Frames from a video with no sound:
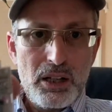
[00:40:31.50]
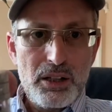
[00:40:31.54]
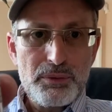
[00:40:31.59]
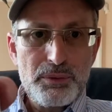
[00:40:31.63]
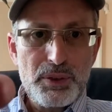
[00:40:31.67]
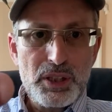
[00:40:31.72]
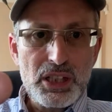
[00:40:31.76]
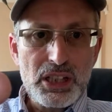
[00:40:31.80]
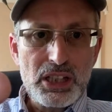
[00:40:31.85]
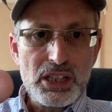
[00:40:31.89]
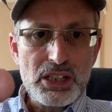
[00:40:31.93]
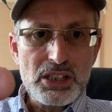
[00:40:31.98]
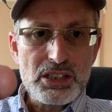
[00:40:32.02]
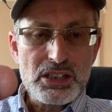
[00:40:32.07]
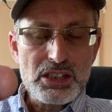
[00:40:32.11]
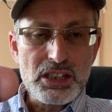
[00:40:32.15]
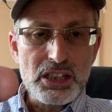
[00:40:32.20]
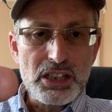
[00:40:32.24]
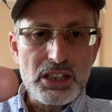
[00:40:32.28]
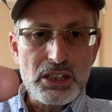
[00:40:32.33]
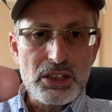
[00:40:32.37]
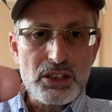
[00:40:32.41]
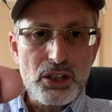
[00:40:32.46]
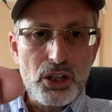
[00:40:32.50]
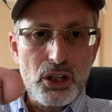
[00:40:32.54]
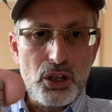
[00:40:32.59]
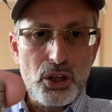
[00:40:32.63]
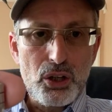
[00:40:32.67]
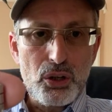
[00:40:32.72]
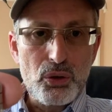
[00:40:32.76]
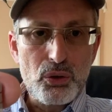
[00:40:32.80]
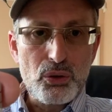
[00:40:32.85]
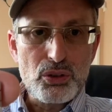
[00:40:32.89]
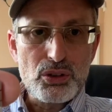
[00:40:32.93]
But you can see the
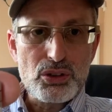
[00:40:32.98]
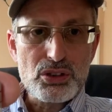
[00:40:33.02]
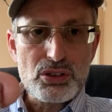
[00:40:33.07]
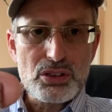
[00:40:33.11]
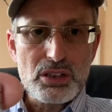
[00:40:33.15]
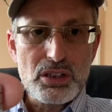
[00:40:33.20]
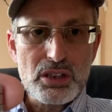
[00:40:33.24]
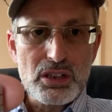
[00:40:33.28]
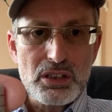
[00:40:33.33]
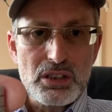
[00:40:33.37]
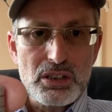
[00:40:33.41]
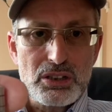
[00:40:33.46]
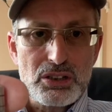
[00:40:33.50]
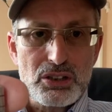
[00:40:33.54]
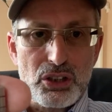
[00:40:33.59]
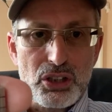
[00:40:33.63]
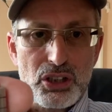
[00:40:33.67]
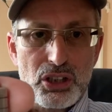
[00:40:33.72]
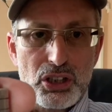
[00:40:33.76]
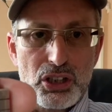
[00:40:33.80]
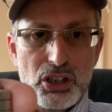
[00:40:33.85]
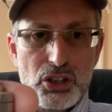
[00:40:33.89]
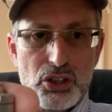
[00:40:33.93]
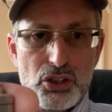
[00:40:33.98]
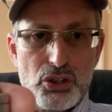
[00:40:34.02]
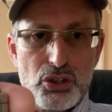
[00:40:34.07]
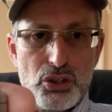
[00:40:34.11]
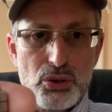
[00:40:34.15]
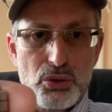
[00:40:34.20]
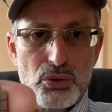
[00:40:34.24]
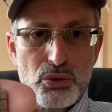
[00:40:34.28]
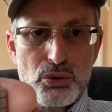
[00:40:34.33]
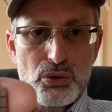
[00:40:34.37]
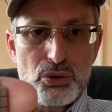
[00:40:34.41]
holes. So you can
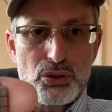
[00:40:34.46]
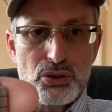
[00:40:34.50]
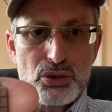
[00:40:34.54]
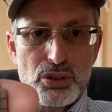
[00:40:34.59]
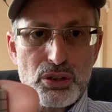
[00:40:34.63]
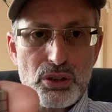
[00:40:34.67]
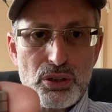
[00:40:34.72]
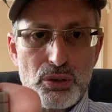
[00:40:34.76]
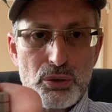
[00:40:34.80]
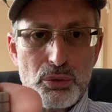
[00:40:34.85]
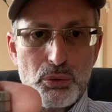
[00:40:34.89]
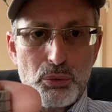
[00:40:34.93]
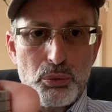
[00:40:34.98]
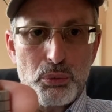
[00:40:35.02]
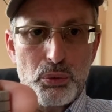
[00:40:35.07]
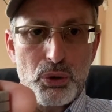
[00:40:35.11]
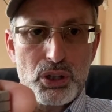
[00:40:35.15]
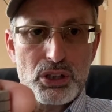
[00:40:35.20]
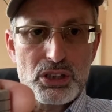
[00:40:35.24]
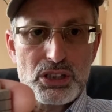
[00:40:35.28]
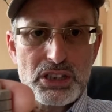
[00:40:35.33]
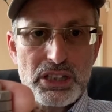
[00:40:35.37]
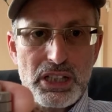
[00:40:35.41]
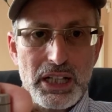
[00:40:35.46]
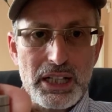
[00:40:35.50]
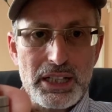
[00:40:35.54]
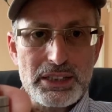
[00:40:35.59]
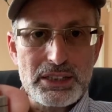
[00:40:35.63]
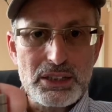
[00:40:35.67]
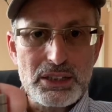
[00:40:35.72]
choose what size